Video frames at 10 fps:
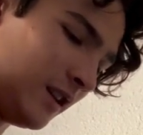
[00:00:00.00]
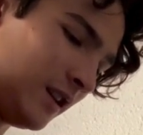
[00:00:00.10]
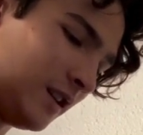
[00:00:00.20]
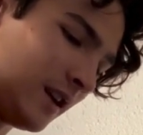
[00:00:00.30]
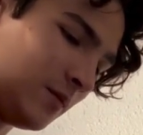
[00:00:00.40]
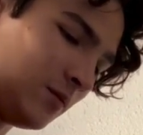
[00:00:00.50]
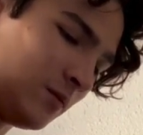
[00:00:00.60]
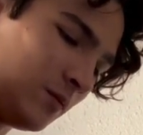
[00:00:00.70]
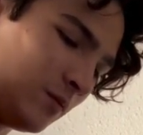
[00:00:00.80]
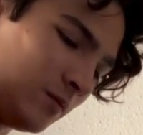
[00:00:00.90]
And
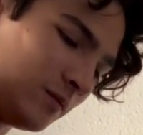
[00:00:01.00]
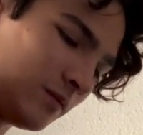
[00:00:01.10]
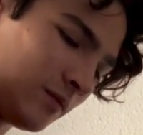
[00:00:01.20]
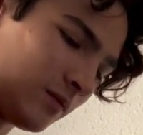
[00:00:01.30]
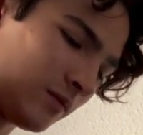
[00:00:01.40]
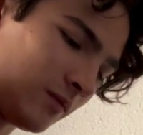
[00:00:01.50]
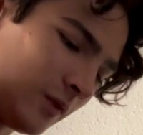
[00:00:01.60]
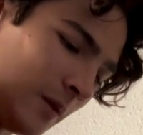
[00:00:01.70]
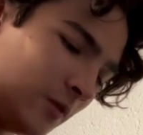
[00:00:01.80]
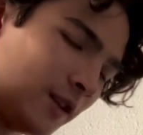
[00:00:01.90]

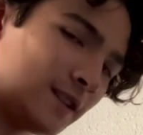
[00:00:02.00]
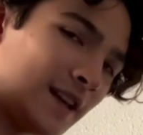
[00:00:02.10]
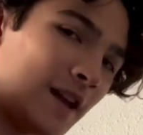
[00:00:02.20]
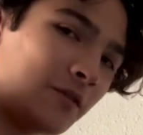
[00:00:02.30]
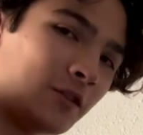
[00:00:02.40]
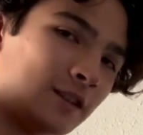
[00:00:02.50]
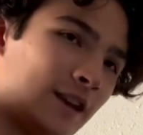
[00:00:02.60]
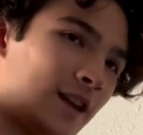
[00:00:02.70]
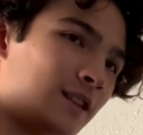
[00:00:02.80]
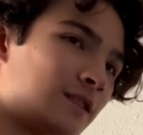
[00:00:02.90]
I'm really sad for it to
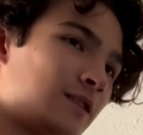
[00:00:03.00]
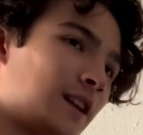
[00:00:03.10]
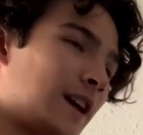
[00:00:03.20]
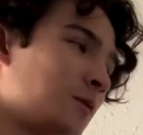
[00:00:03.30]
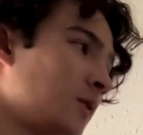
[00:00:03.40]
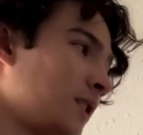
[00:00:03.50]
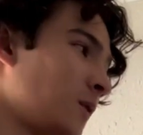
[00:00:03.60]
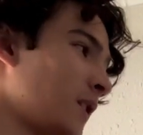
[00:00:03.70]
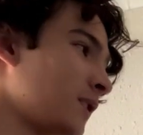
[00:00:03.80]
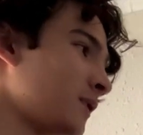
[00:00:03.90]
end. Like, I really don't
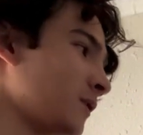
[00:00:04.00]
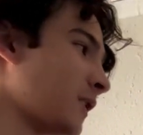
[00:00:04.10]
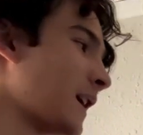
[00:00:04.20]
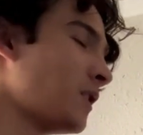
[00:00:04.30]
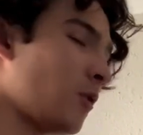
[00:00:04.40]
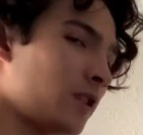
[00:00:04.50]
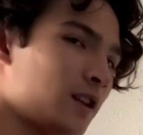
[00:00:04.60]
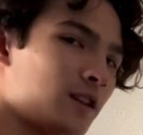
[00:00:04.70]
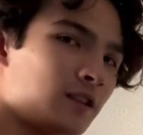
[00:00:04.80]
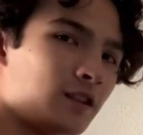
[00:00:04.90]
want it to. I know
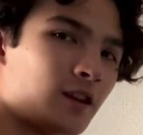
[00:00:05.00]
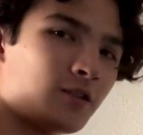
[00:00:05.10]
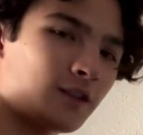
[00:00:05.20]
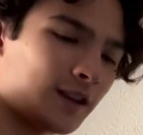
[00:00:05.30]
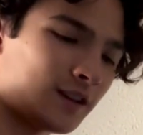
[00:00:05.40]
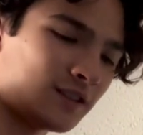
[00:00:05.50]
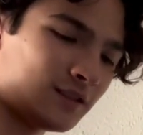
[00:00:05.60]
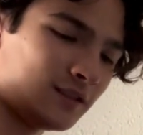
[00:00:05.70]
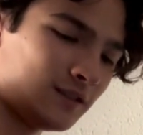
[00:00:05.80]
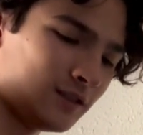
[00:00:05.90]
that another, like,
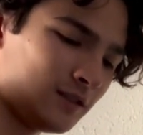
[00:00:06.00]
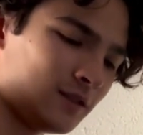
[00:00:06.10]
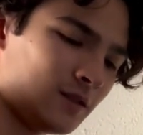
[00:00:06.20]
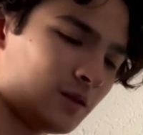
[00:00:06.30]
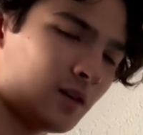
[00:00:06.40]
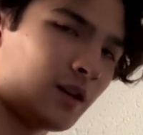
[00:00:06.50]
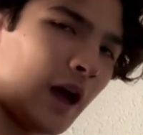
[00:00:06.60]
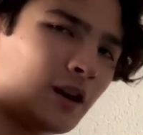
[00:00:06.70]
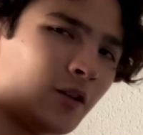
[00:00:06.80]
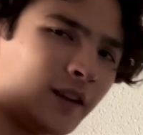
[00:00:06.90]

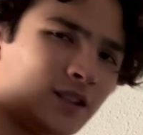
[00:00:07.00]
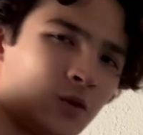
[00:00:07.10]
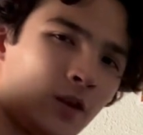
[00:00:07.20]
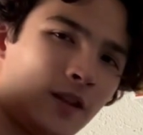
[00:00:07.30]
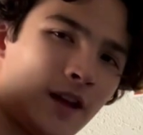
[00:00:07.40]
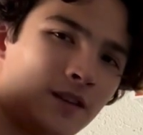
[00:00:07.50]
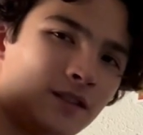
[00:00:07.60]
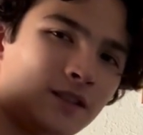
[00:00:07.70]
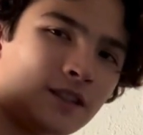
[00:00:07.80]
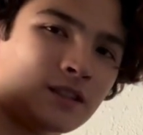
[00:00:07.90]
I don't know, like storyline
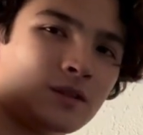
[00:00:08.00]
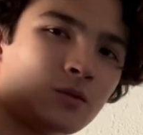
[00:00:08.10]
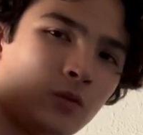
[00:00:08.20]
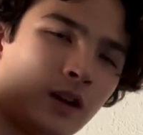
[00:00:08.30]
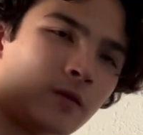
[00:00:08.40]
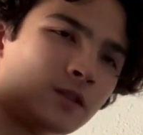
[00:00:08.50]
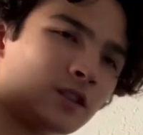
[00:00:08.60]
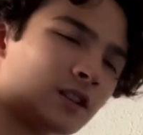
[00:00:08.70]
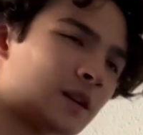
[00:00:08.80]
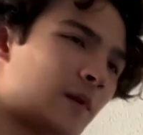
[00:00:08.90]
season, whatever, is
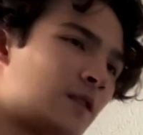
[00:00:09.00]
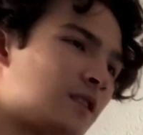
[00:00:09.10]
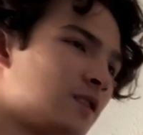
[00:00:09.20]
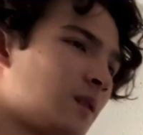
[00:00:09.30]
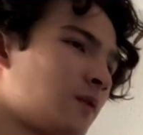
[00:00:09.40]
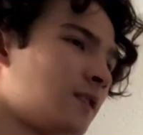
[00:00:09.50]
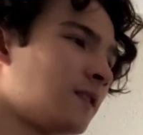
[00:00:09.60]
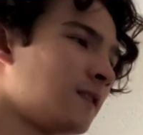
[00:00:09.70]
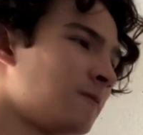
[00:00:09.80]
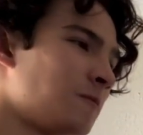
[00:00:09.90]
gonna come out in December.
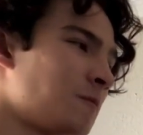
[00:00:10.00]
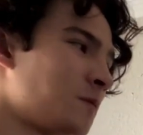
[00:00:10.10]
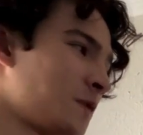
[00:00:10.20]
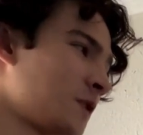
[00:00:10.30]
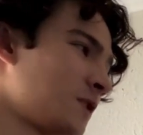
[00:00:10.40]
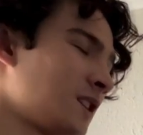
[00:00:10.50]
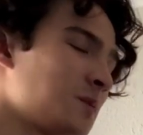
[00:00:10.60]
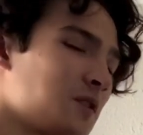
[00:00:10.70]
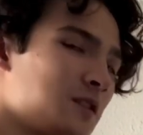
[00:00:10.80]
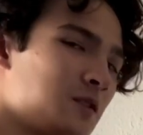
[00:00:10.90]
So that's
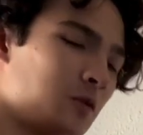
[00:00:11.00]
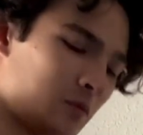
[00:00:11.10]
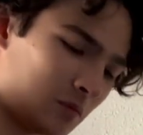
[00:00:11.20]
pretty soon.